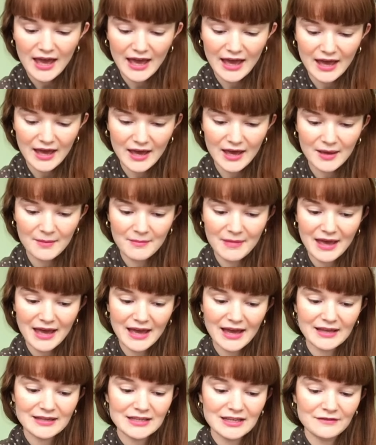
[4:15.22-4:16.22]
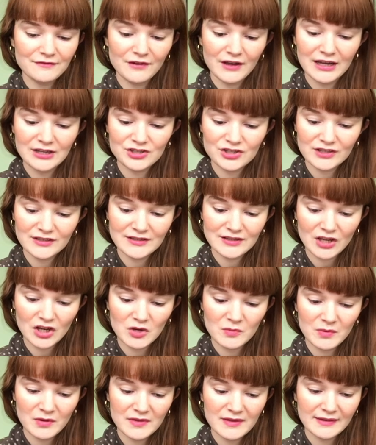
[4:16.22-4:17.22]
And if I just
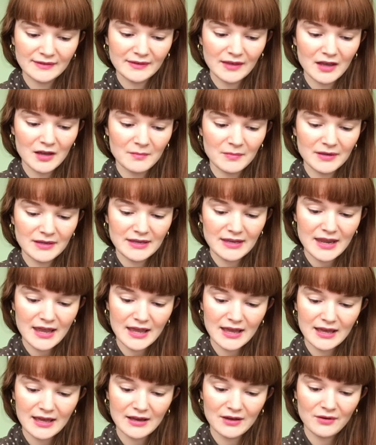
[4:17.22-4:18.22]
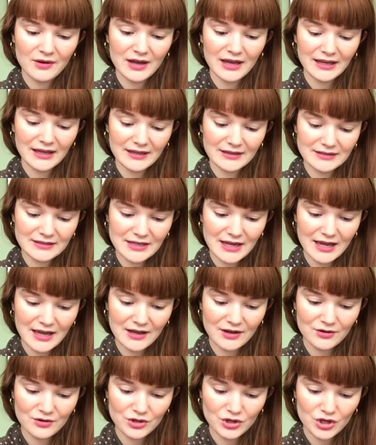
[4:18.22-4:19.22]
open this up now, I can
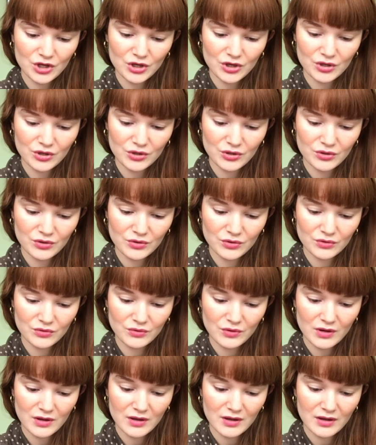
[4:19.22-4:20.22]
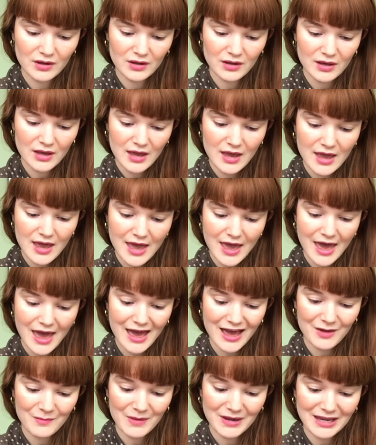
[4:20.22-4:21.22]
tell you
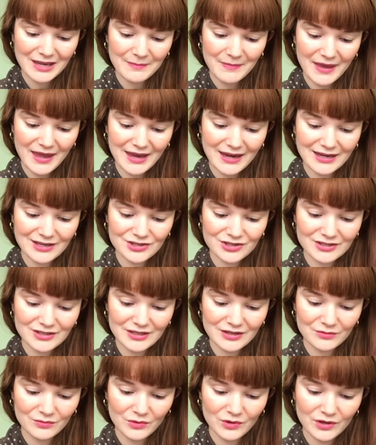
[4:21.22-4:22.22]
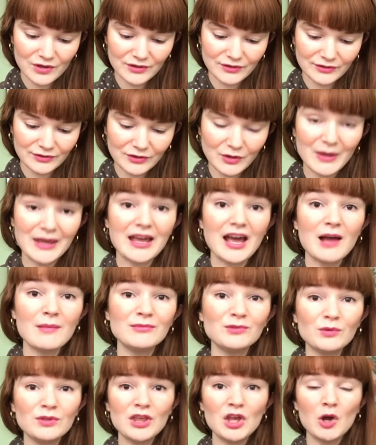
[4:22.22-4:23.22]
how many pages it was. So it
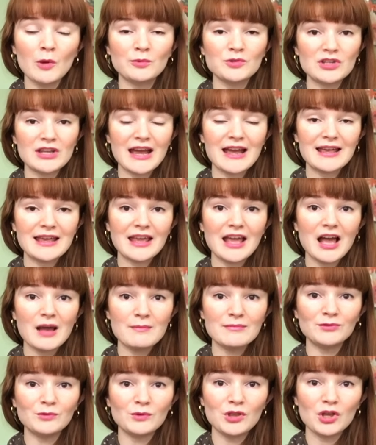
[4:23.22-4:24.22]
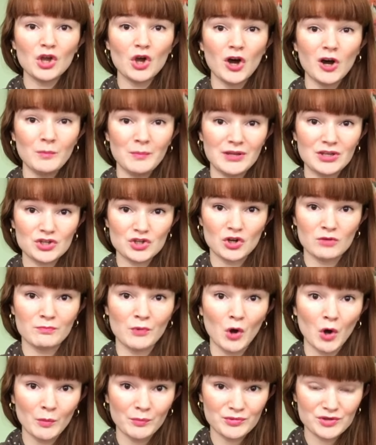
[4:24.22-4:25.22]
comes with the option, it comes with a copy shop
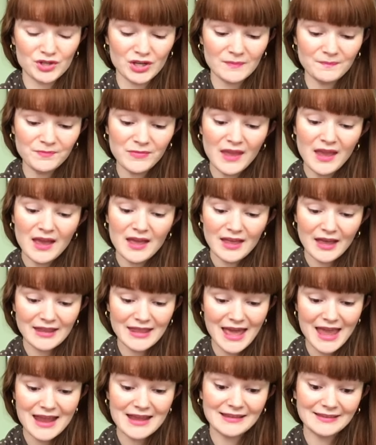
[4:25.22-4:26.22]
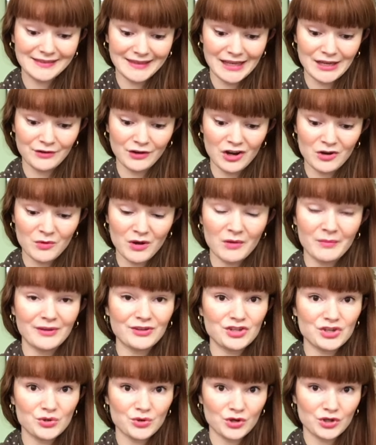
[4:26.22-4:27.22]
option, an A0 one,
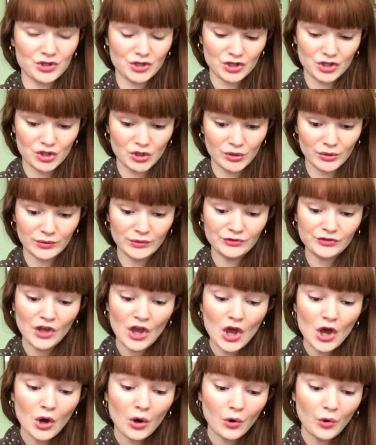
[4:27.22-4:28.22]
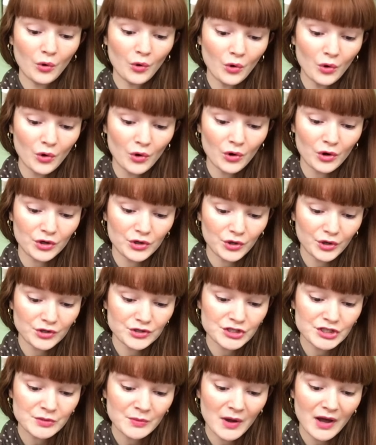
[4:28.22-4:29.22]
which you could use. Or you could
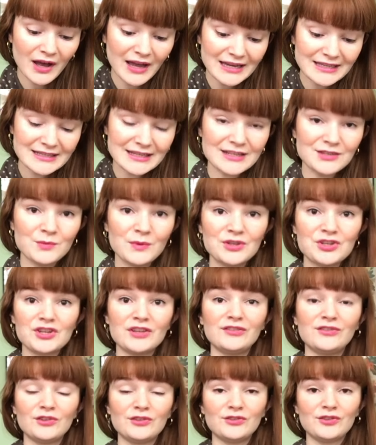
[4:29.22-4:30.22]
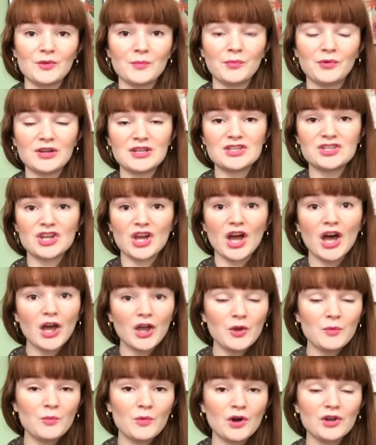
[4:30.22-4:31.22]
do what I did, which is just the print at
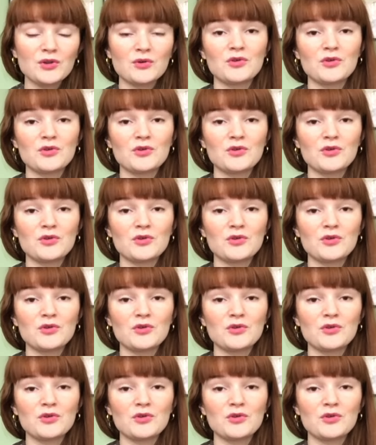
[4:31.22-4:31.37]
home one.